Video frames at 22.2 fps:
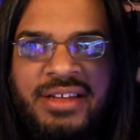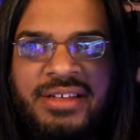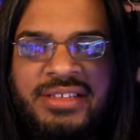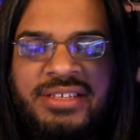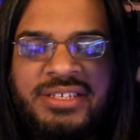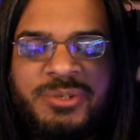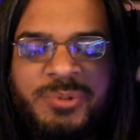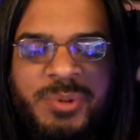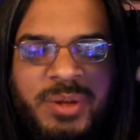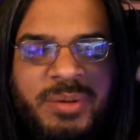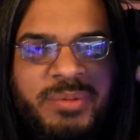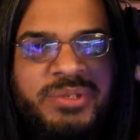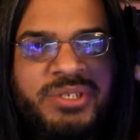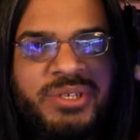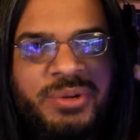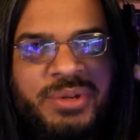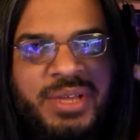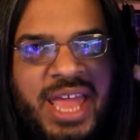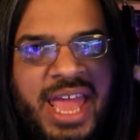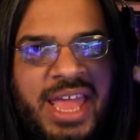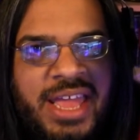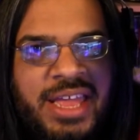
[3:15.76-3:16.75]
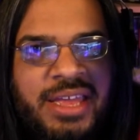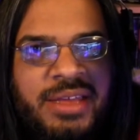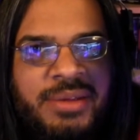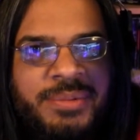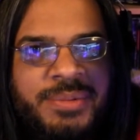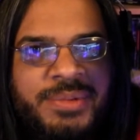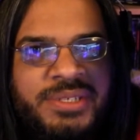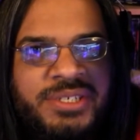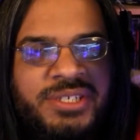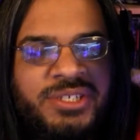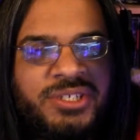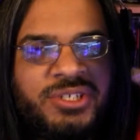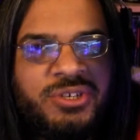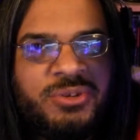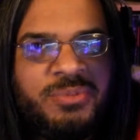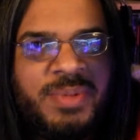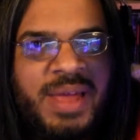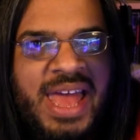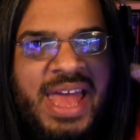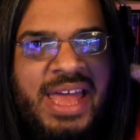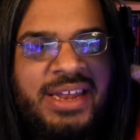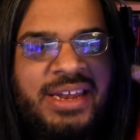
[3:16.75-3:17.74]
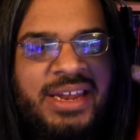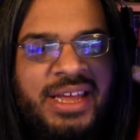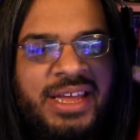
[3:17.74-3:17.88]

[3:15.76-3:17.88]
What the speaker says: This week was okay. It wasn't too bad.